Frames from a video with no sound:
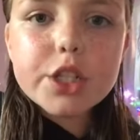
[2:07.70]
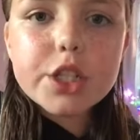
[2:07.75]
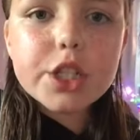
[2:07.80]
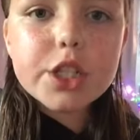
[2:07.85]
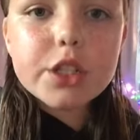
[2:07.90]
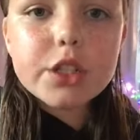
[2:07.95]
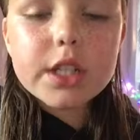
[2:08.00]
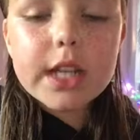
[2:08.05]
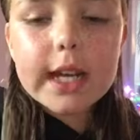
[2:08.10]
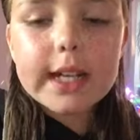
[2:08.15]

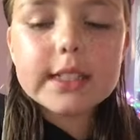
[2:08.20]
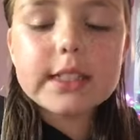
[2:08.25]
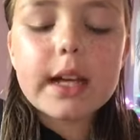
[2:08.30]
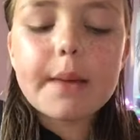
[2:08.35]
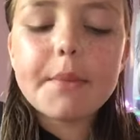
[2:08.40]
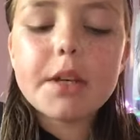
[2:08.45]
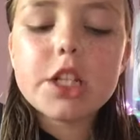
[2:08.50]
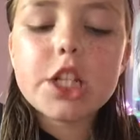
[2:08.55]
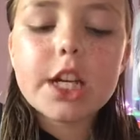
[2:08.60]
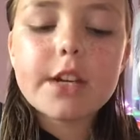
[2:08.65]
what to do next.
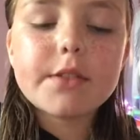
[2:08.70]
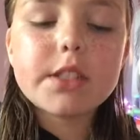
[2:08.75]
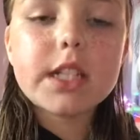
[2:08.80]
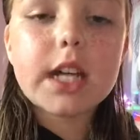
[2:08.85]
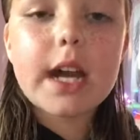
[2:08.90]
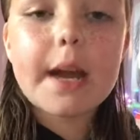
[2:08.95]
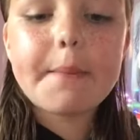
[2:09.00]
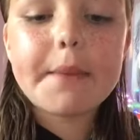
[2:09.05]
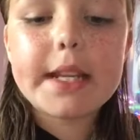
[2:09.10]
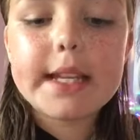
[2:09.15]
I'm gonna check what
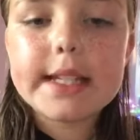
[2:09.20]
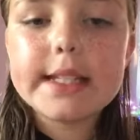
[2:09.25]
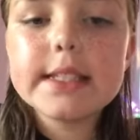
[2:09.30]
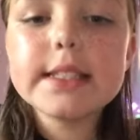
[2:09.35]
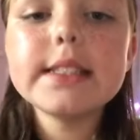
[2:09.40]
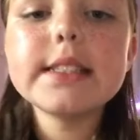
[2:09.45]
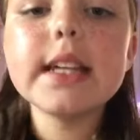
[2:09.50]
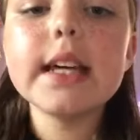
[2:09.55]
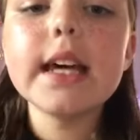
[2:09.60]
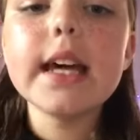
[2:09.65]
time it
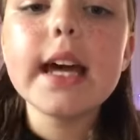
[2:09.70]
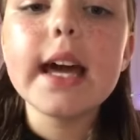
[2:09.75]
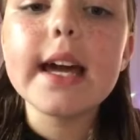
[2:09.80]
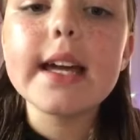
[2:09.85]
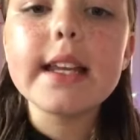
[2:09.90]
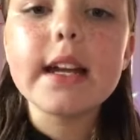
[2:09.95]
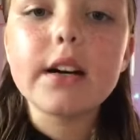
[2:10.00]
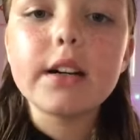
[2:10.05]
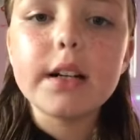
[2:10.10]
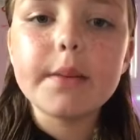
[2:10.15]
is
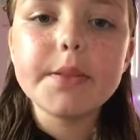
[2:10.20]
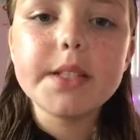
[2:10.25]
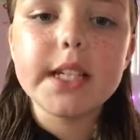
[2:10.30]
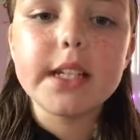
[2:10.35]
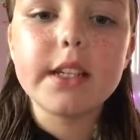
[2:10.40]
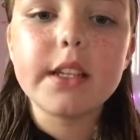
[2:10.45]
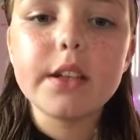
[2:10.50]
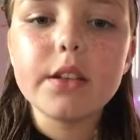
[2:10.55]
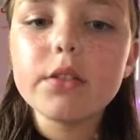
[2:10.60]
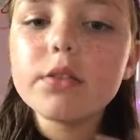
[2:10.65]
and I'll
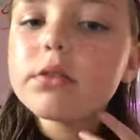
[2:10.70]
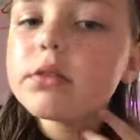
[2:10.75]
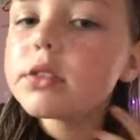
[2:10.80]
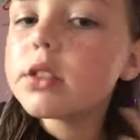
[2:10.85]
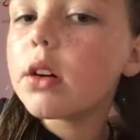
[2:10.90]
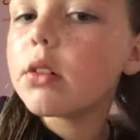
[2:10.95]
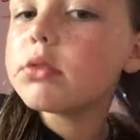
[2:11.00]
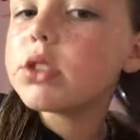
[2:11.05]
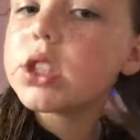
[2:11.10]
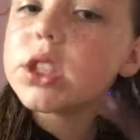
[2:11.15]
update you.
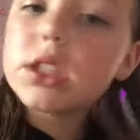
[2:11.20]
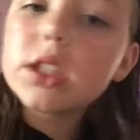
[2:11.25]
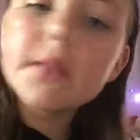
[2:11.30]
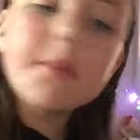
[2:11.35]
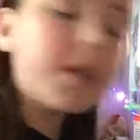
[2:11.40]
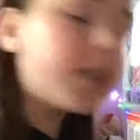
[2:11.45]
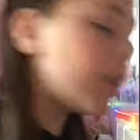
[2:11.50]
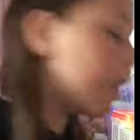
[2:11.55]
So just let me